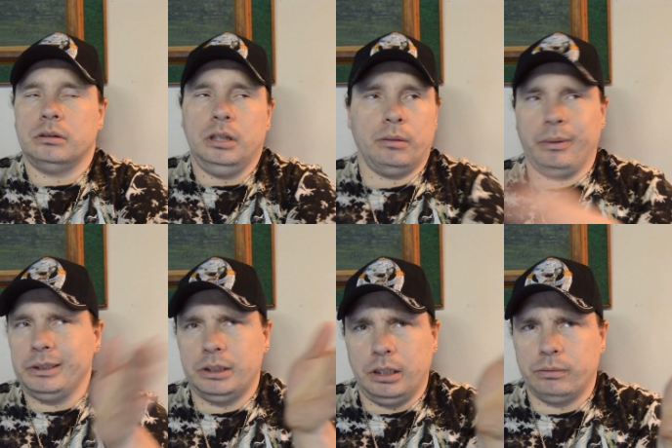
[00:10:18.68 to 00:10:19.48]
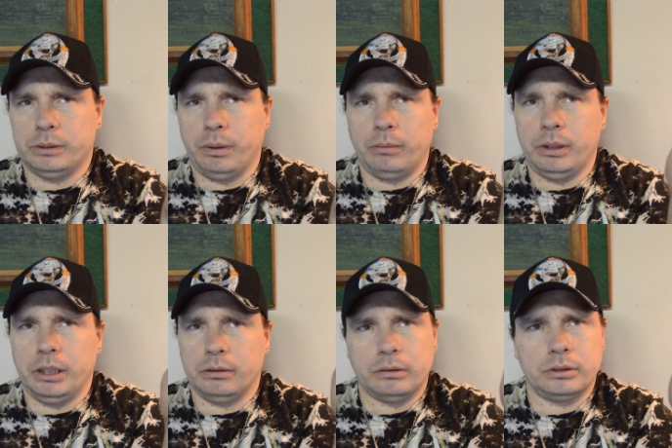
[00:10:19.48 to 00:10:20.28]
And mind you, I was probably
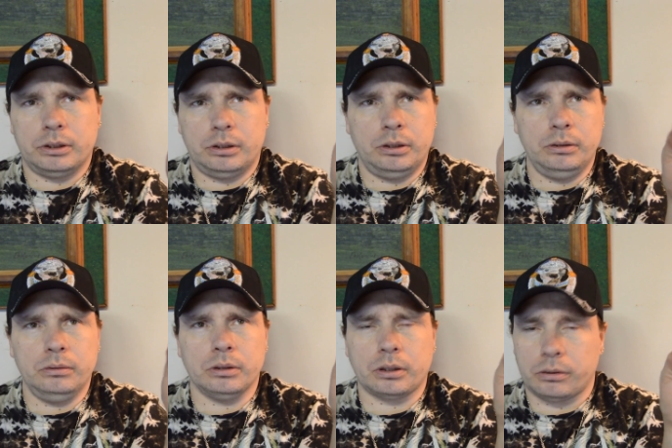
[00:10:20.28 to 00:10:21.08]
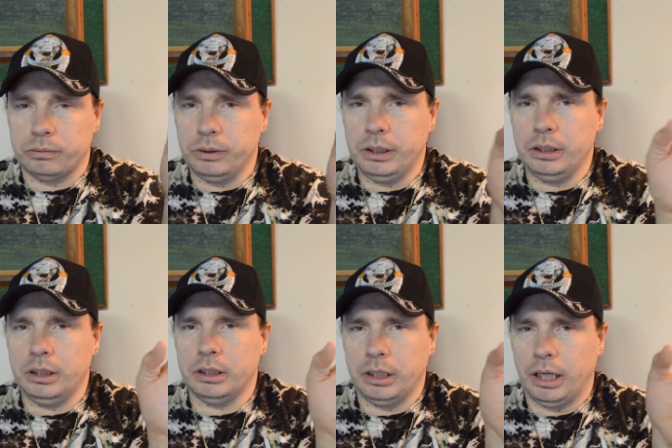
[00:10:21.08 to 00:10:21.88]
there on two or
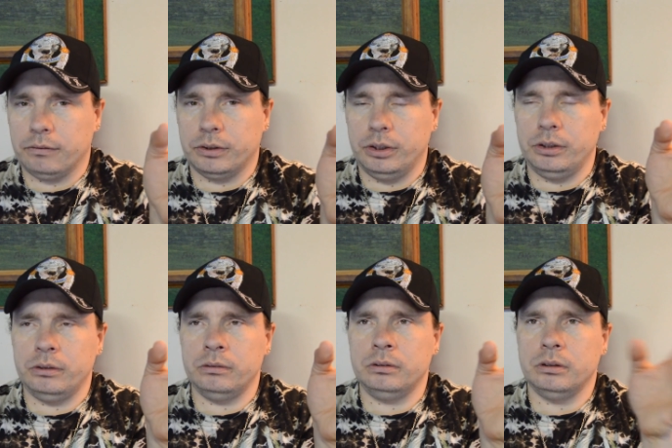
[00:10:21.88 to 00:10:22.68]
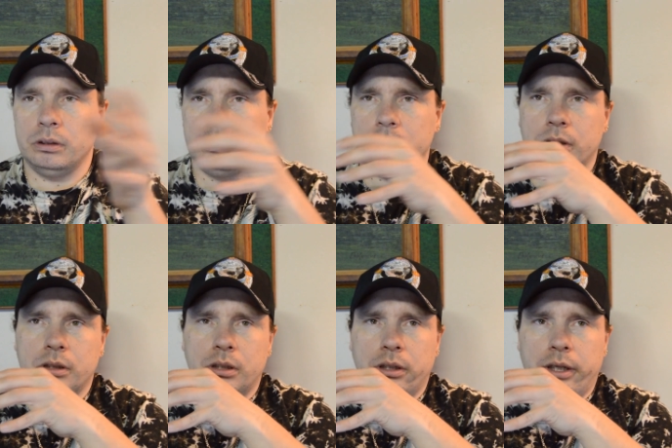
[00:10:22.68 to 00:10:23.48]
three in the afternoon,
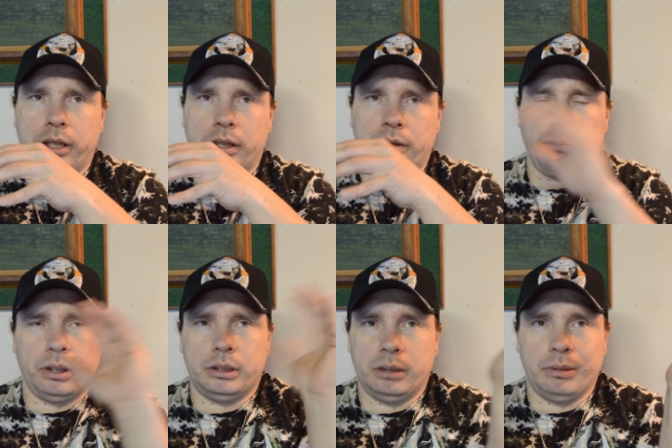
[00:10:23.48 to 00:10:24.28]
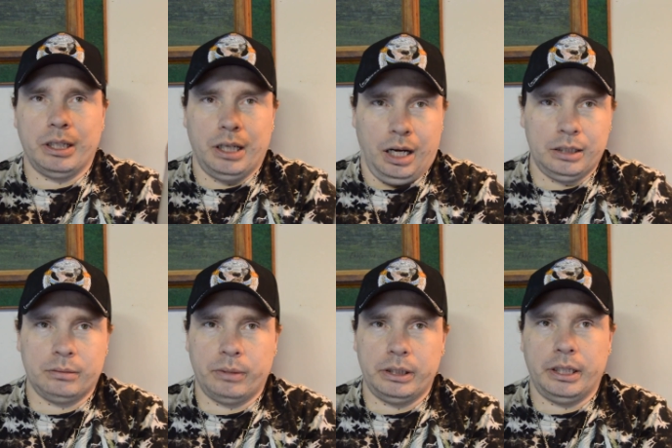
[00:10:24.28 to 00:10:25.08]
and by the time I got
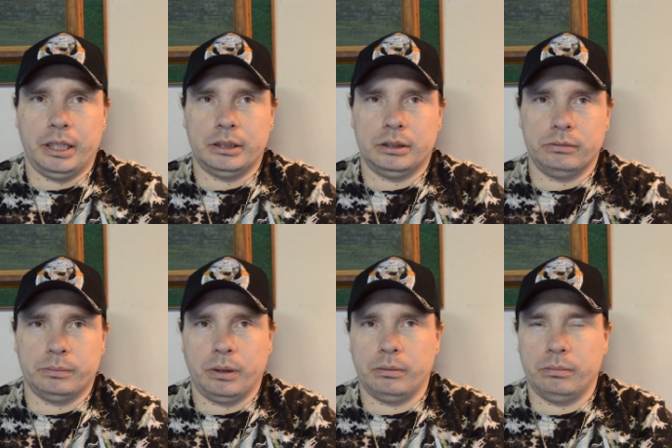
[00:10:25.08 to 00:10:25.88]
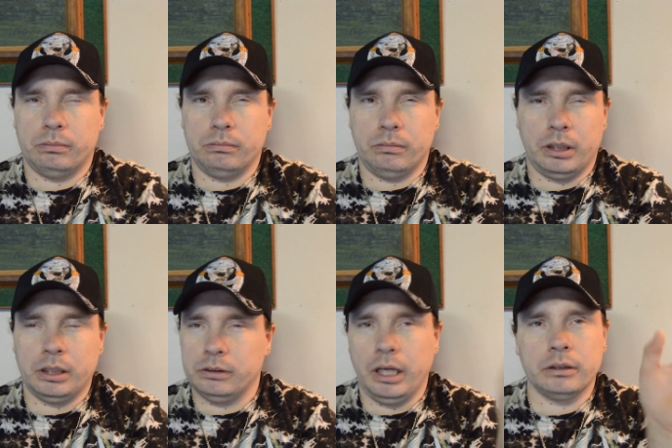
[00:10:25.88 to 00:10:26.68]
to my dad's, it was probably I
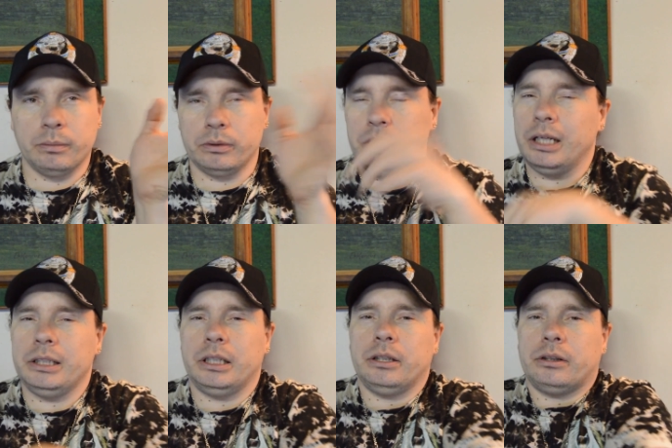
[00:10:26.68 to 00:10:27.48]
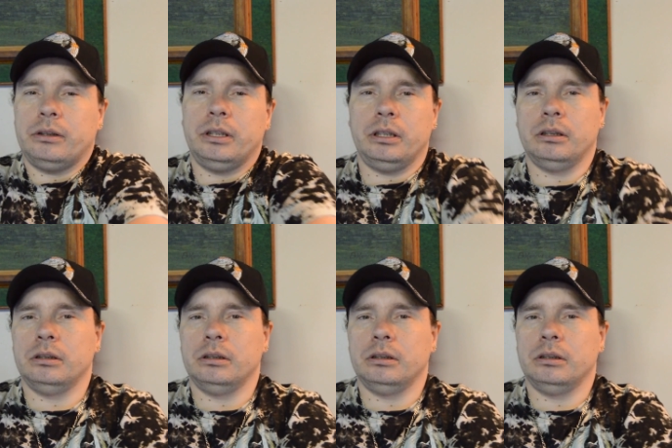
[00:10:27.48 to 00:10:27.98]
think it was about nine nine thirty.